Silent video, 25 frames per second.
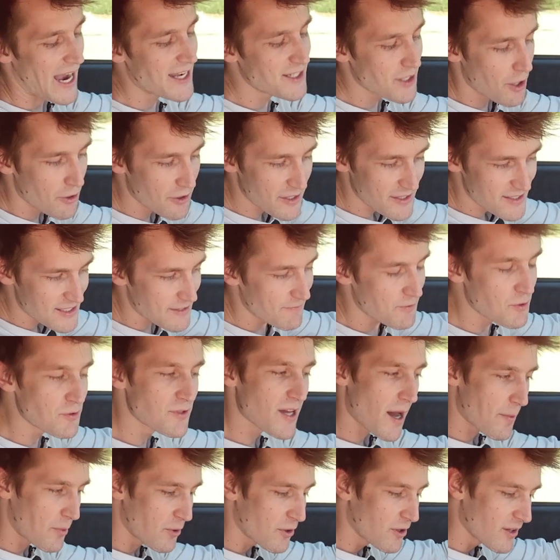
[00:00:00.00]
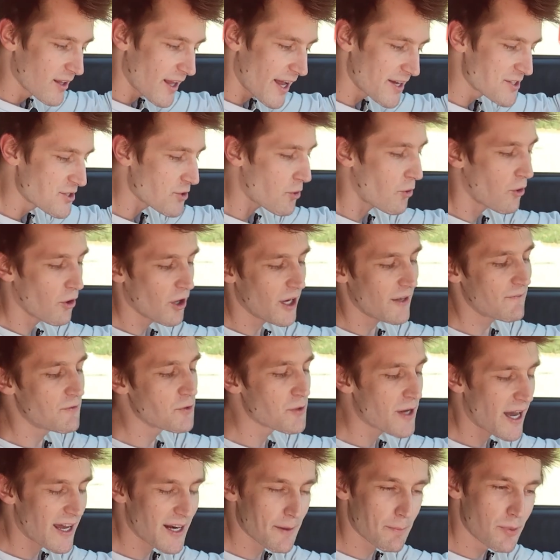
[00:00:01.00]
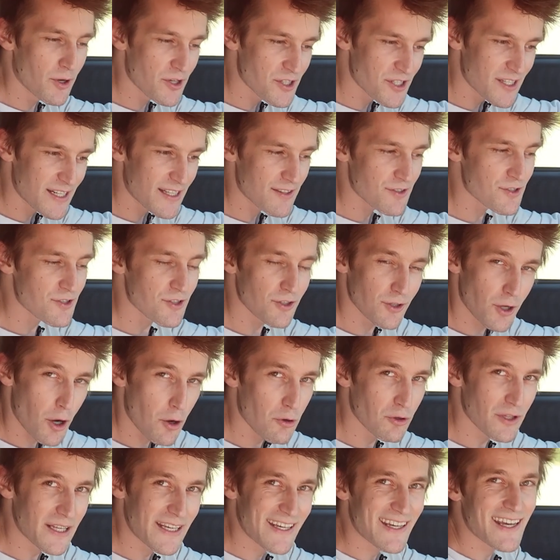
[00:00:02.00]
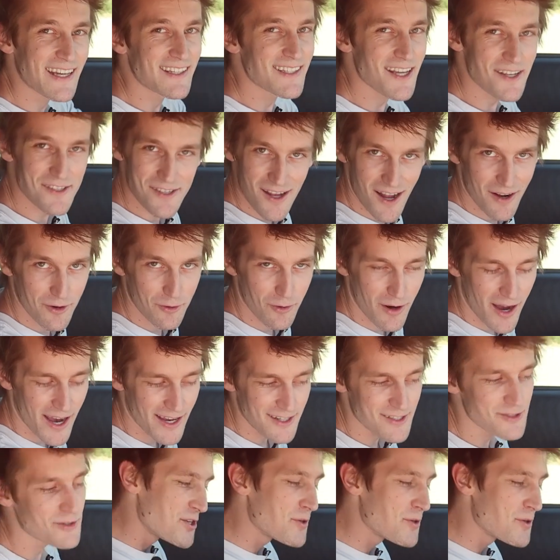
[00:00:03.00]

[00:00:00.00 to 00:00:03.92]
I noticed if you double clutch or if you kind of push it in slowly, it does not grind.